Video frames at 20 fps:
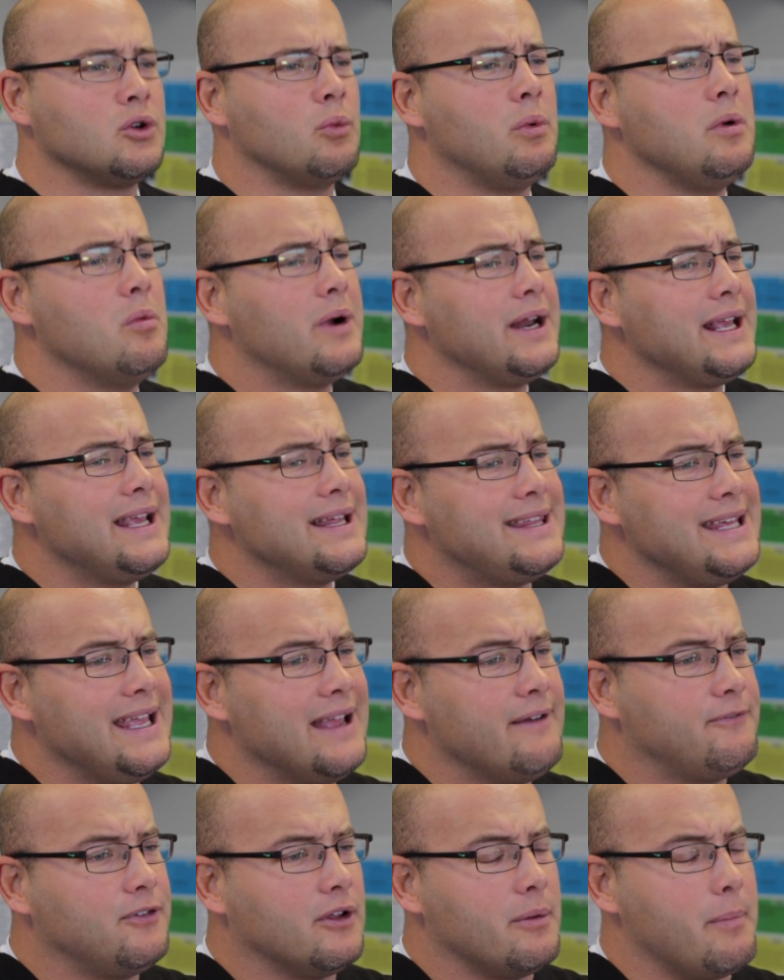So we want to get
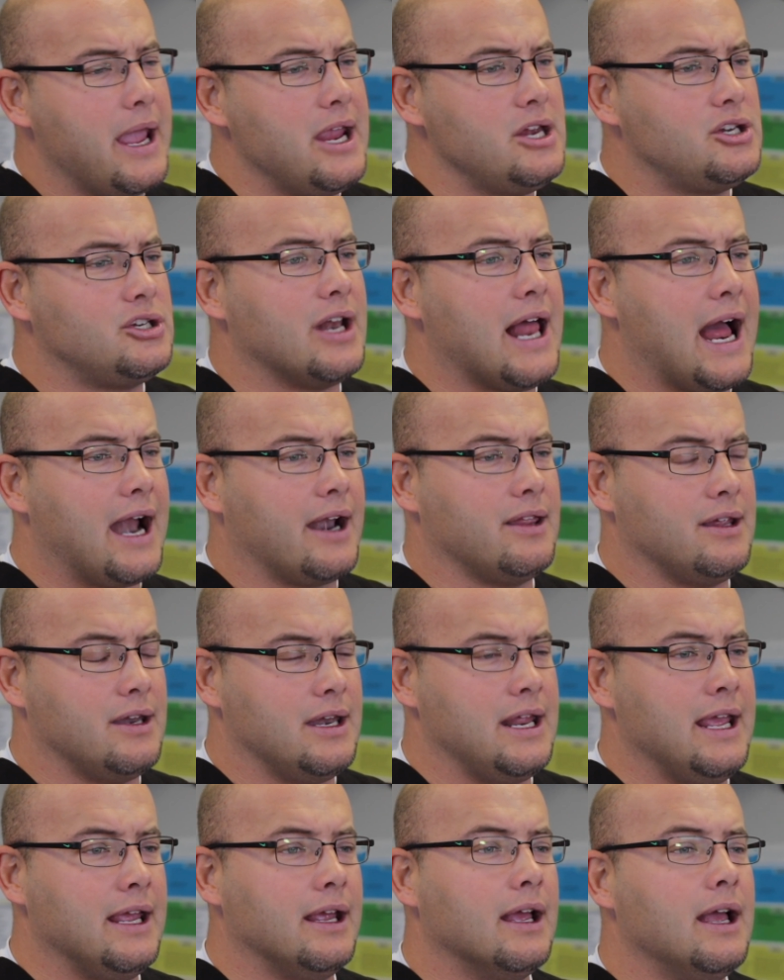the inflammation out of the
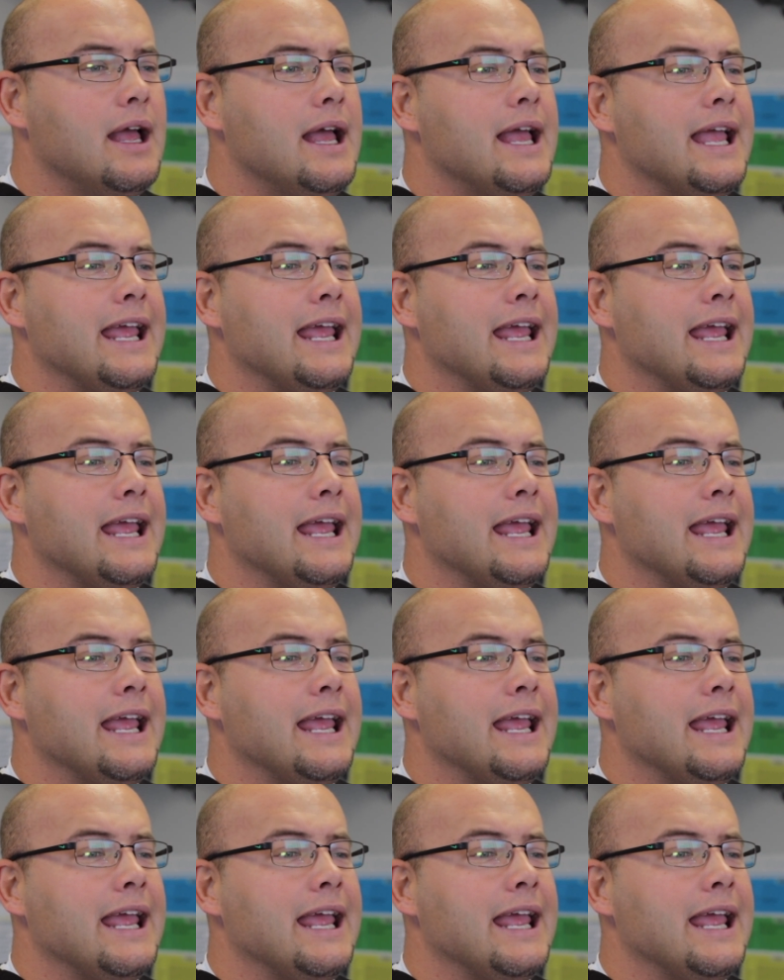knee.